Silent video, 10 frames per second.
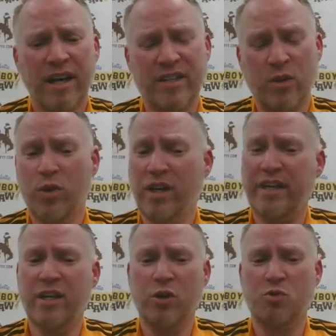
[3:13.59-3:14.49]
is he
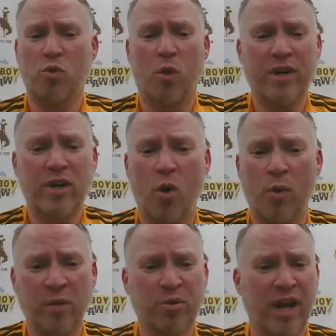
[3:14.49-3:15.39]
really killed us with what we
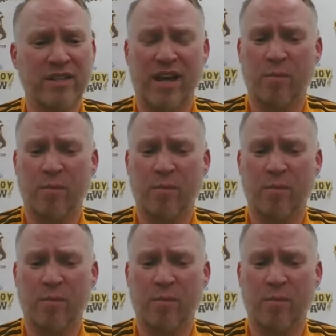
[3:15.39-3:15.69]
call winning plays.